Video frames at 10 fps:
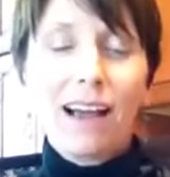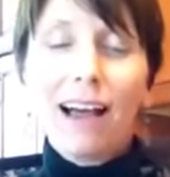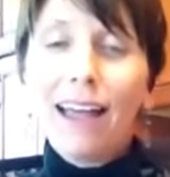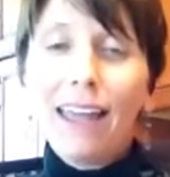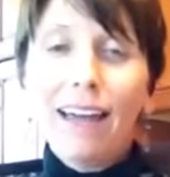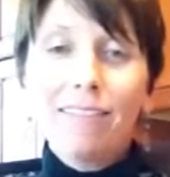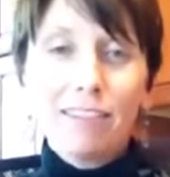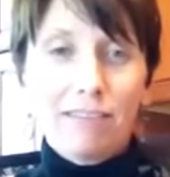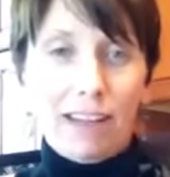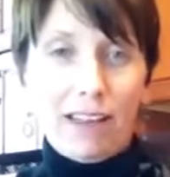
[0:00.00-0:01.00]
I
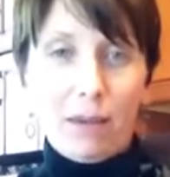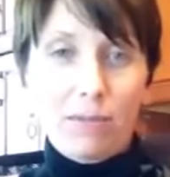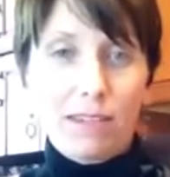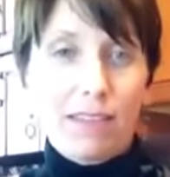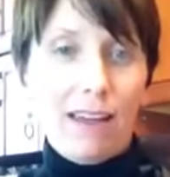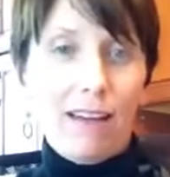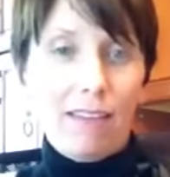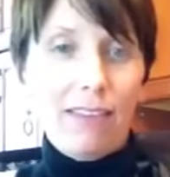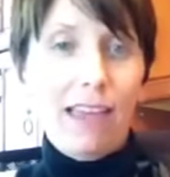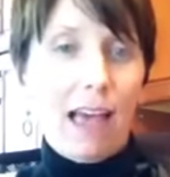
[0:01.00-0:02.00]
have developed the
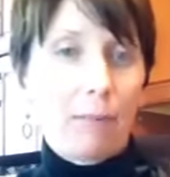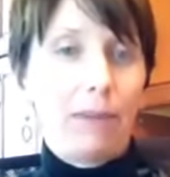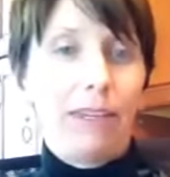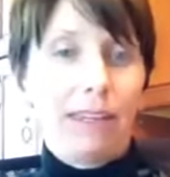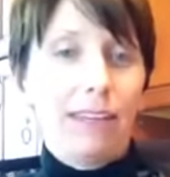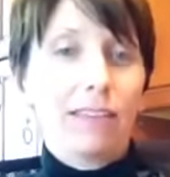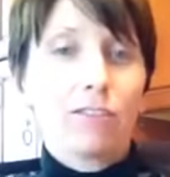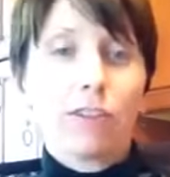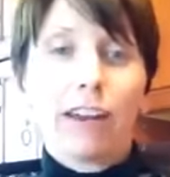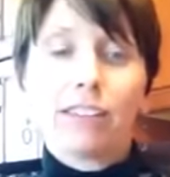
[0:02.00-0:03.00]
Healthy Happy Kids
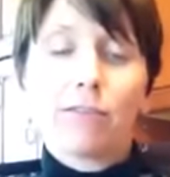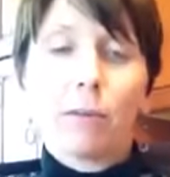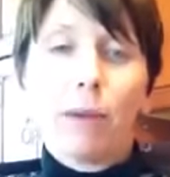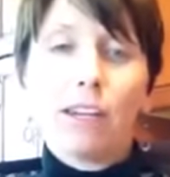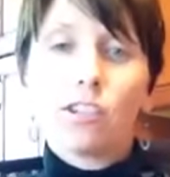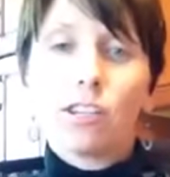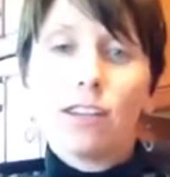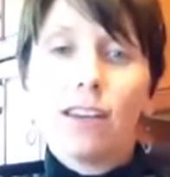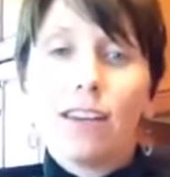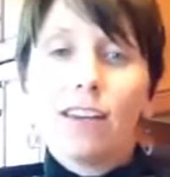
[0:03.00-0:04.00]

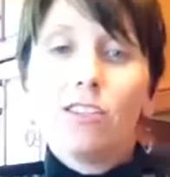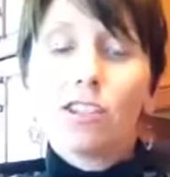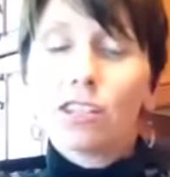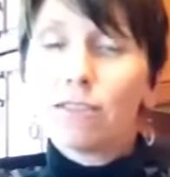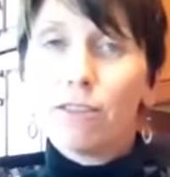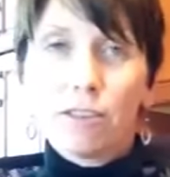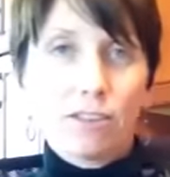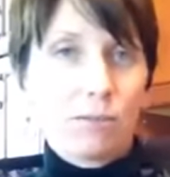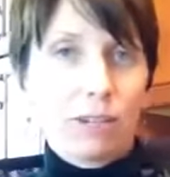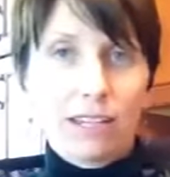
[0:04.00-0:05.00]
transformation just for
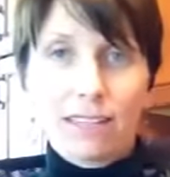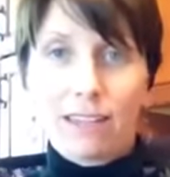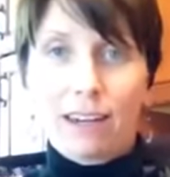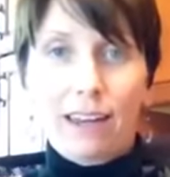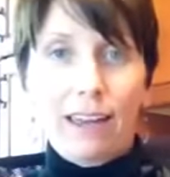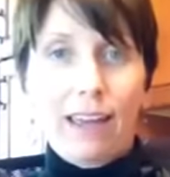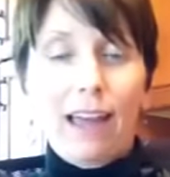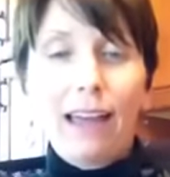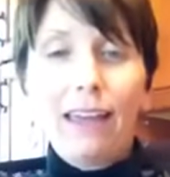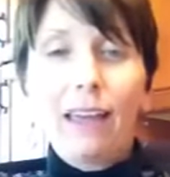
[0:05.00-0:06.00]
this reason.
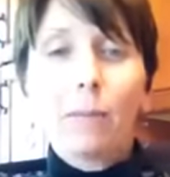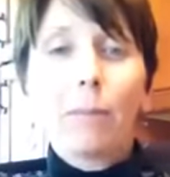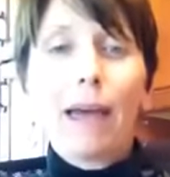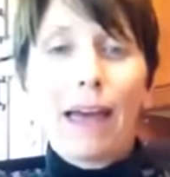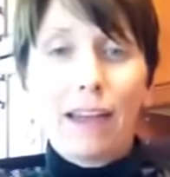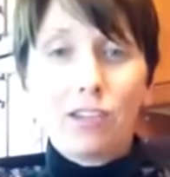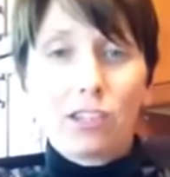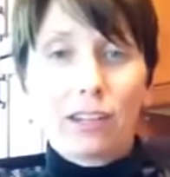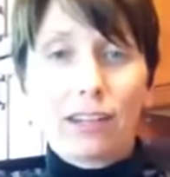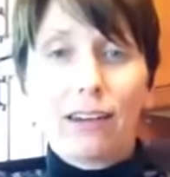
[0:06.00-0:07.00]
I am
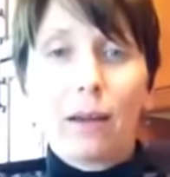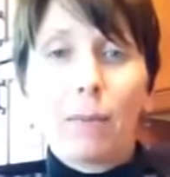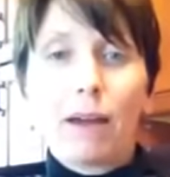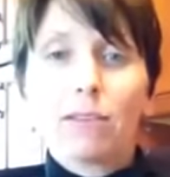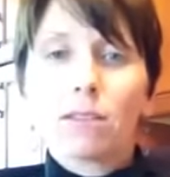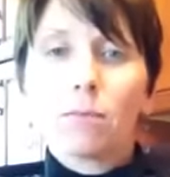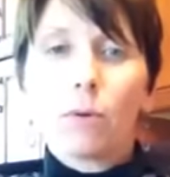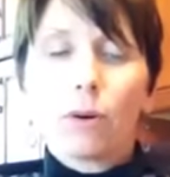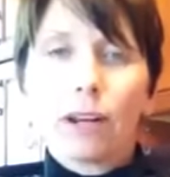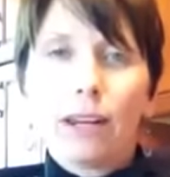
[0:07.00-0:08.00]
passionate about
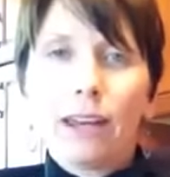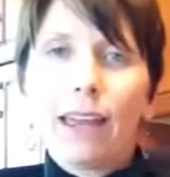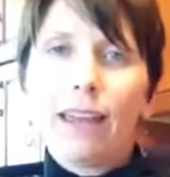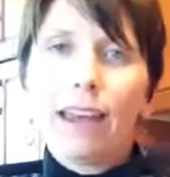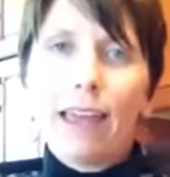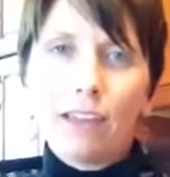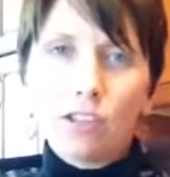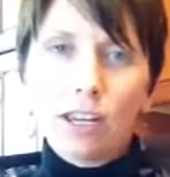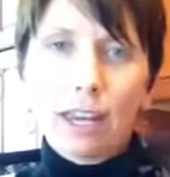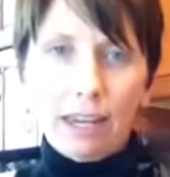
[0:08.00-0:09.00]
supporting and
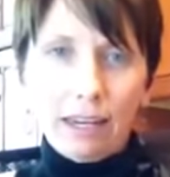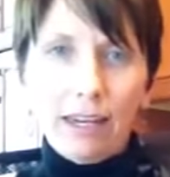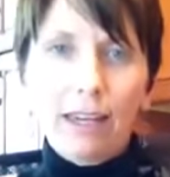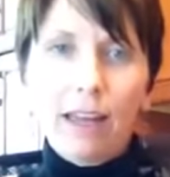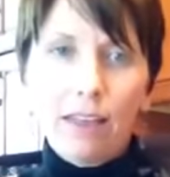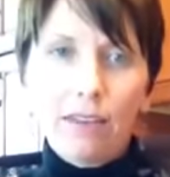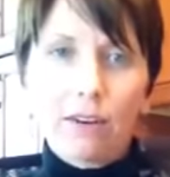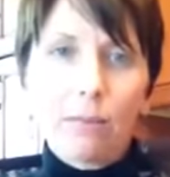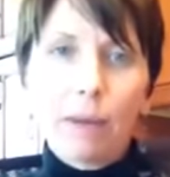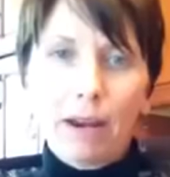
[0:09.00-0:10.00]
educating
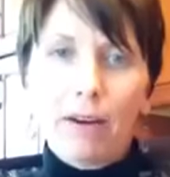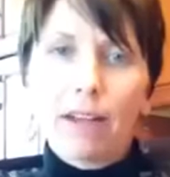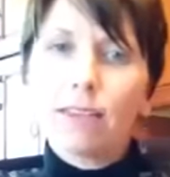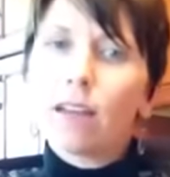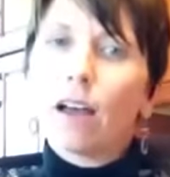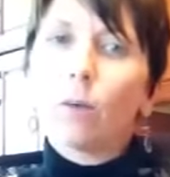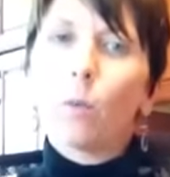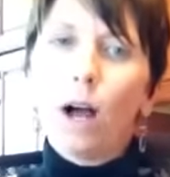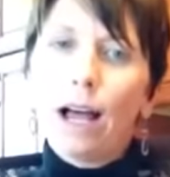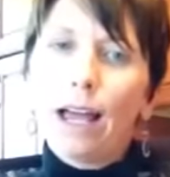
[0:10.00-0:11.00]
other parents on
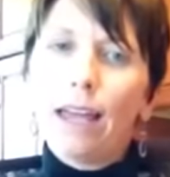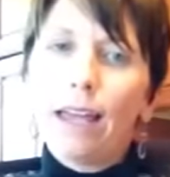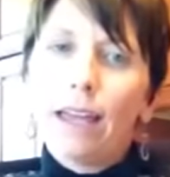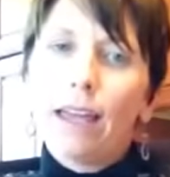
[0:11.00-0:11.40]
why.